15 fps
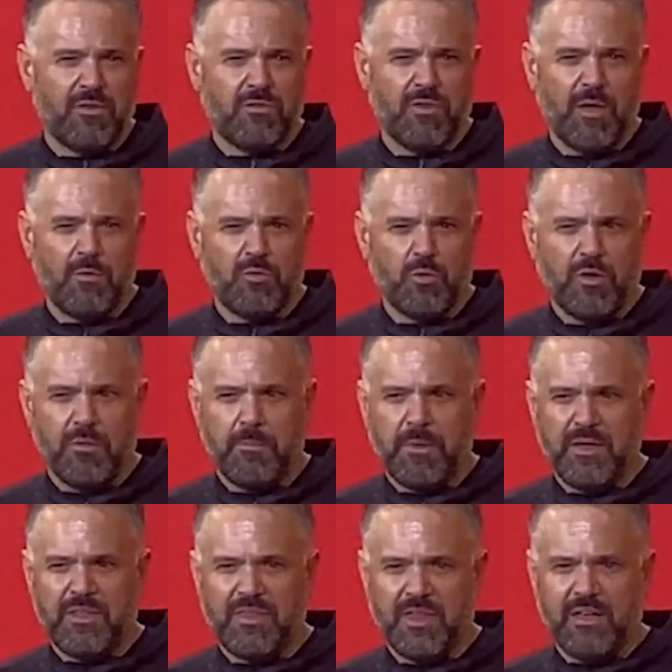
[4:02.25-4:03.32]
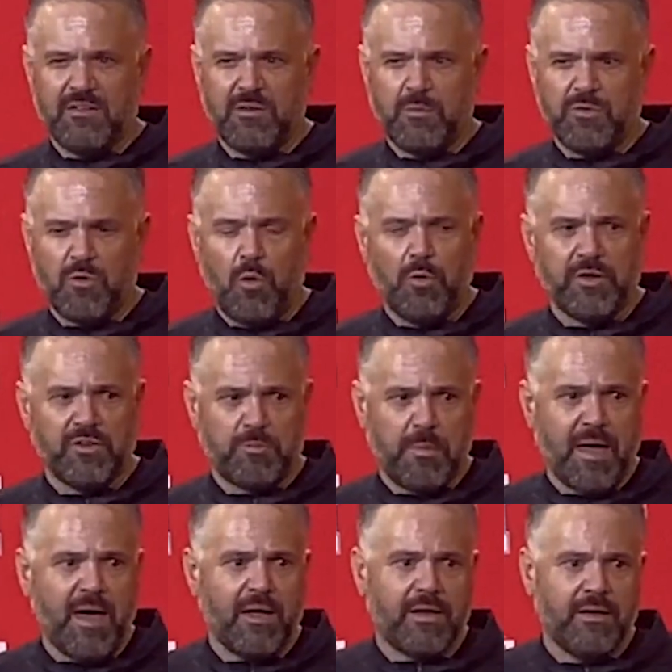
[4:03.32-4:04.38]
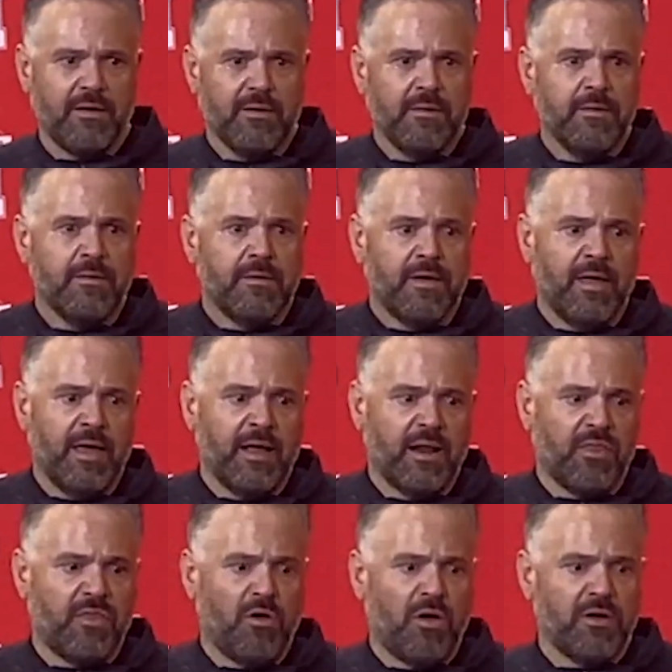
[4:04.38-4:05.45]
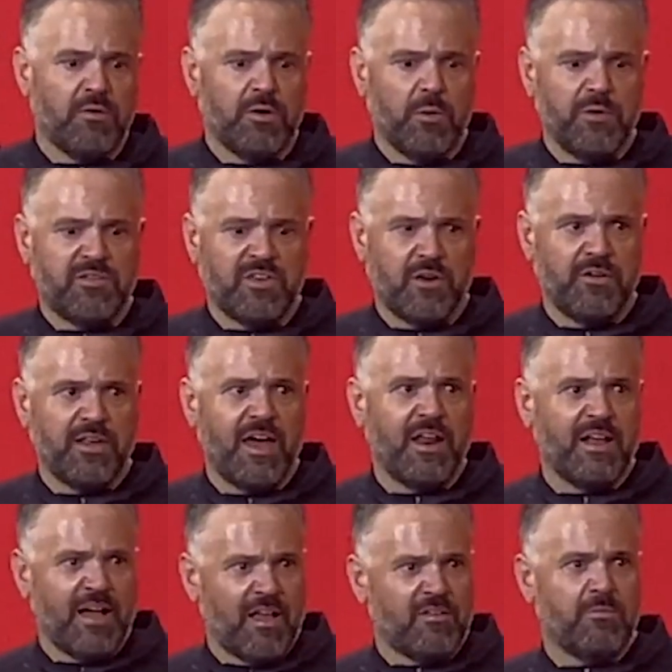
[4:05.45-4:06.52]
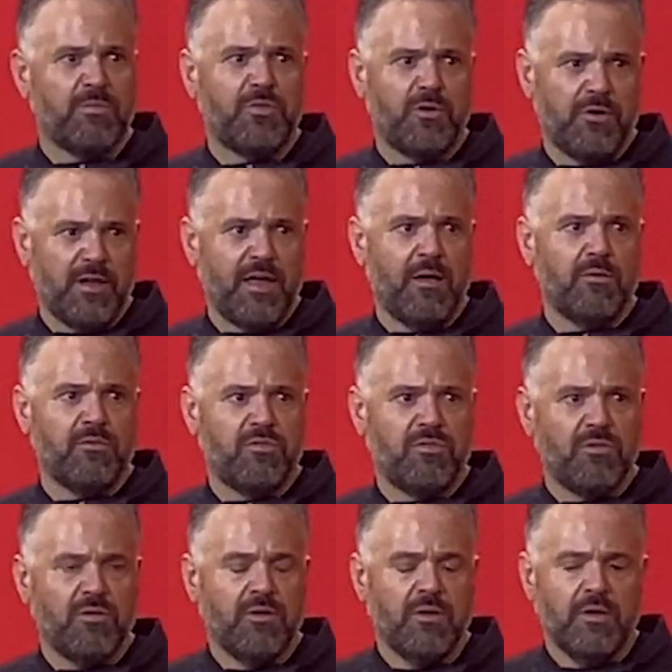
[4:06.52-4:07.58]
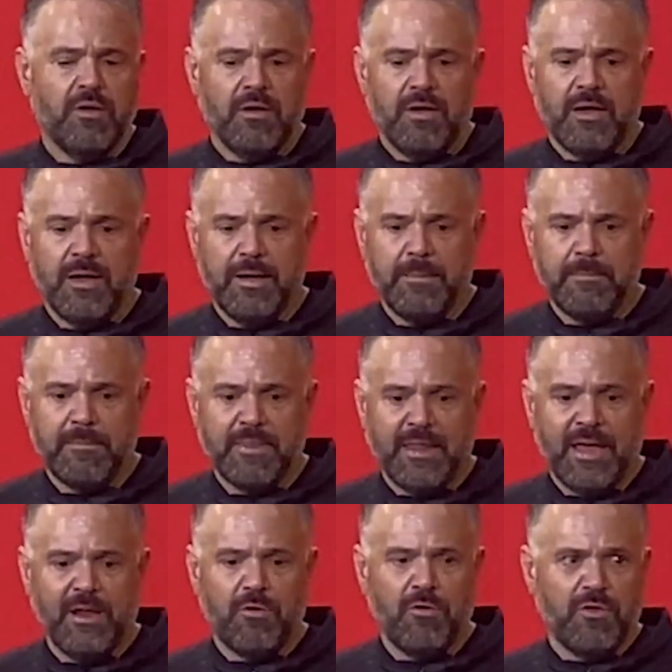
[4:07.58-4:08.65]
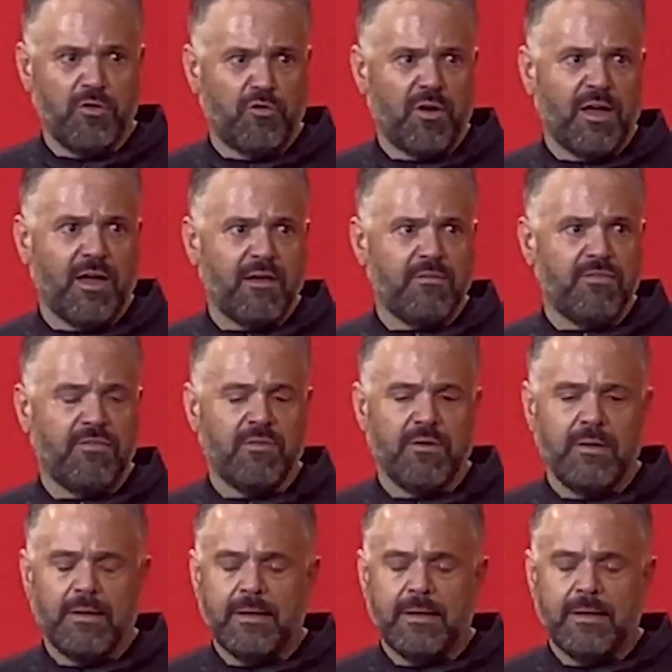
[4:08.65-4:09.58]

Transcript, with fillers: So that was one of the big things that was holding us back. And I thought, we settled down and got some third downs later in the drive.